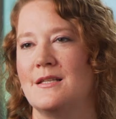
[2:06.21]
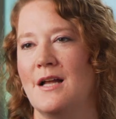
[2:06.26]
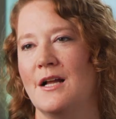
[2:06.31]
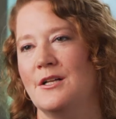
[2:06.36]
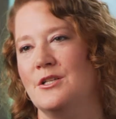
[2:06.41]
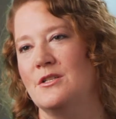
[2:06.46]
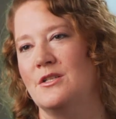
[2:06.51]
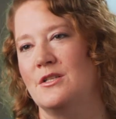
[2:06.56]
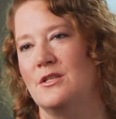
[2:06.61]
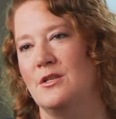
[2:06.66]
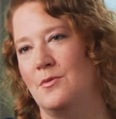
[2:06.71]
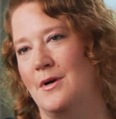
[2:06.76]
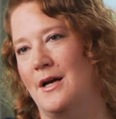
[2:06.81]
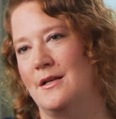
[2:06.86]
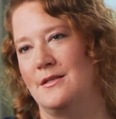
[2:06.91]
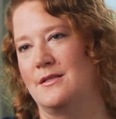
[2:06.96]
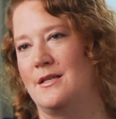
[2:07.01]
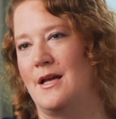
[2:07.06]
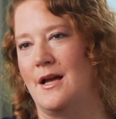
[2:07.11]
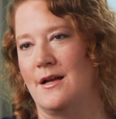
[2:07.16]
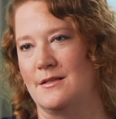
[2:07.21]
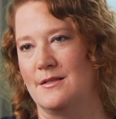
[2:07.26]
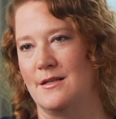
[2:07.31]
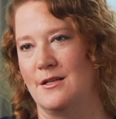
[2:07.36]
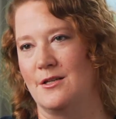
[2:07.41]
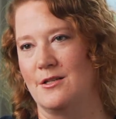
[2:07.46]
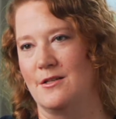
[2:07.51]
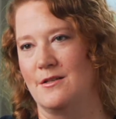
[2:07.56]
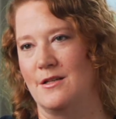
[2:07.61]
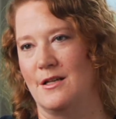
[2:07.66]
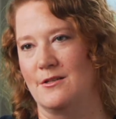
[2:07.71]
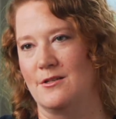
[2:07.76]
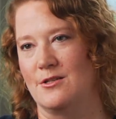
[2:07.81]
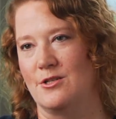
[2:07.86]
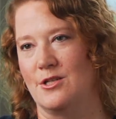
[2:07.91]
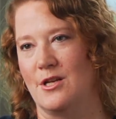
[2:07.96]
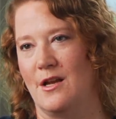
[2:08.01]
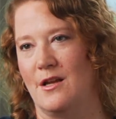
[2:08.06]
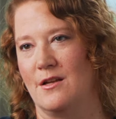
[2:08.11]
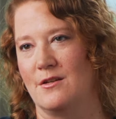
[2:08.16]
not just U.S. taxation that's
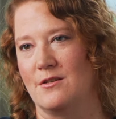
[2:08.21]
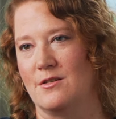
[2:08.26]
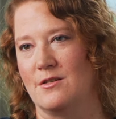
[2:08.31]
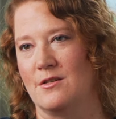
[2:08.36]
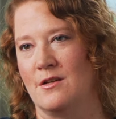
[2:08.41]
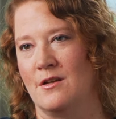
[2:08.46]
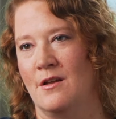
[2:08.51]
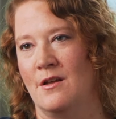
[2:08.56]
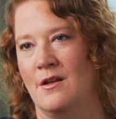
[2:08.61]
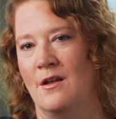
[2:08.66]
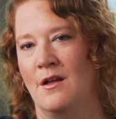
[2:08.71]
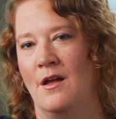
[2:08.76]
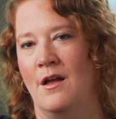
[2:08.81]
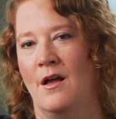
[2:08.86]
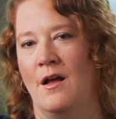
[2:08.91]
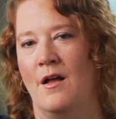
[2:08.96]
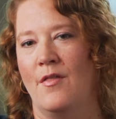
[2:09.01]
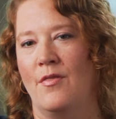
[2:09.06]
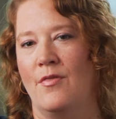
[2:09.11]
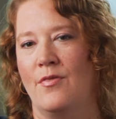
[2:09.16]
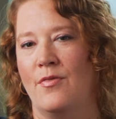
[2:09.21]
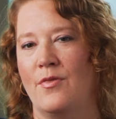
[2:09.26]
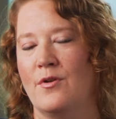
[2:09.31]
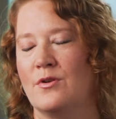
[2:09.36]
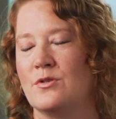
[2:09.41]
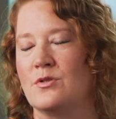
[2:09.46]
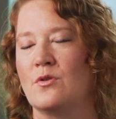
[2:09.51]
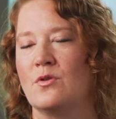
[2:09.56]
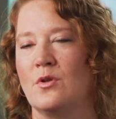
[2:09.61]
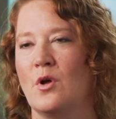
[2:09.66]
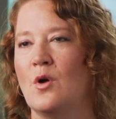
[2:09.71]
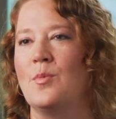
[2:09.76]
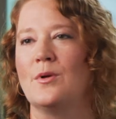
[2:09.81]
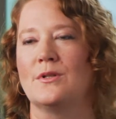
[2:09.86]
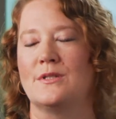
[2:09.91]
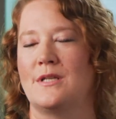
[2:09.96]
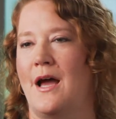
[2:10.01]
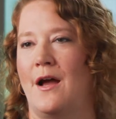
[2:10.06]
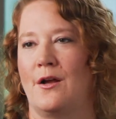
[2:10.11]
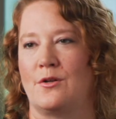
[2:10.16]
changed. There's global
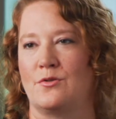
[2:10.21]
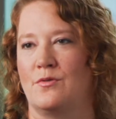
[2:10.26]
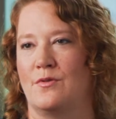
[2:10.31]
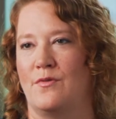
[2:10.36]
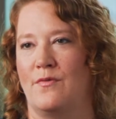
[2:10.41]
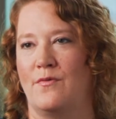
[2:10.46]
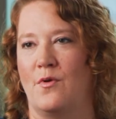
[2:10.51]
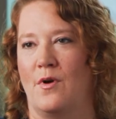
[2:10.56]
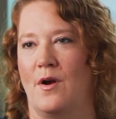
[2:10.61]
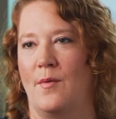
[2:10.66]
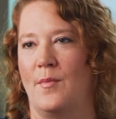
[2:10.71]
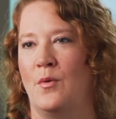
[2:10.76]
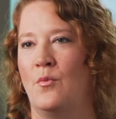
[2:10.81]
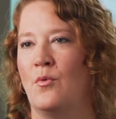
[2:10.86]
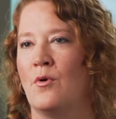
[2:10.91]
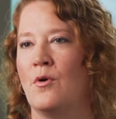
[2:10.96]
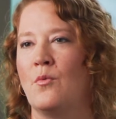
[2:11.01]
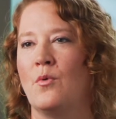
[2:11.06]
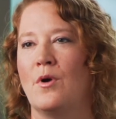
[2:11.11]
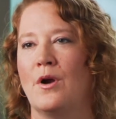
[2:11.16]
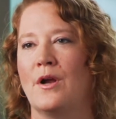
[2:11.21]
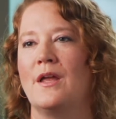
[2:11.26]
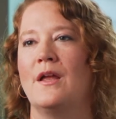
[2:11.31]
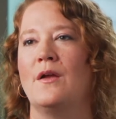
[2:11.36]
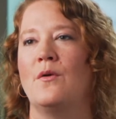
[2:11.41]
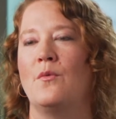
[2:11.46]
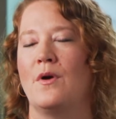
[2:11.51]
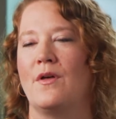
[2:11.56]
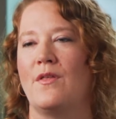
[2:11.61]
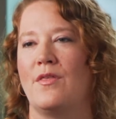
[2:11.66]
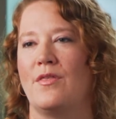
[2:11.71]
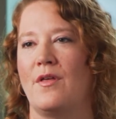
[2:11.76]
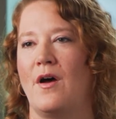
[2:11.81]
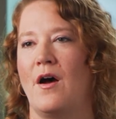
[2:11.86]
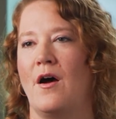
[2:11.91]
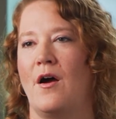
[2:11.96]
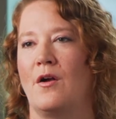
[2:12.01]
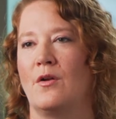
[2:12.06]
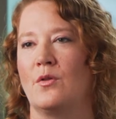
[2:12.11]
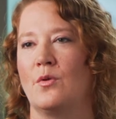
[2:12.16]
tax reform, and we're working with
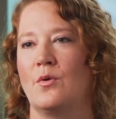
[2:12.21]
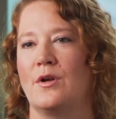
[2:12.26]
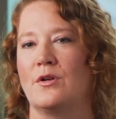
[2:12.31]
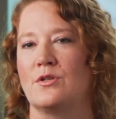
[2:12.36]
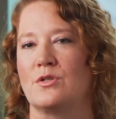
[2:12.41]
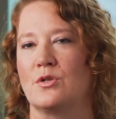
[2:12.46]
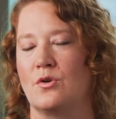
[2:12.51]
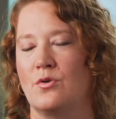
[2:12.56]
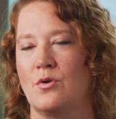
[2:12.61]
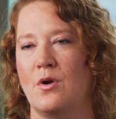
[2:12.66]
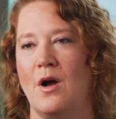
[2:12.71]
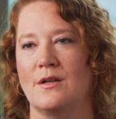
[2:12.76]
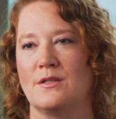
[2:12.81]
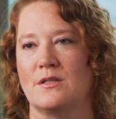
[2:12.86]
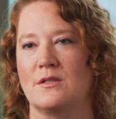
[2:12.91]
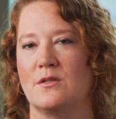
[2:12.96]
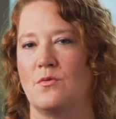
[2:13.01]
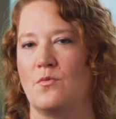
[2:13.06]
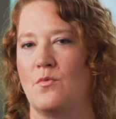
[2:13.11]
our lawyers across the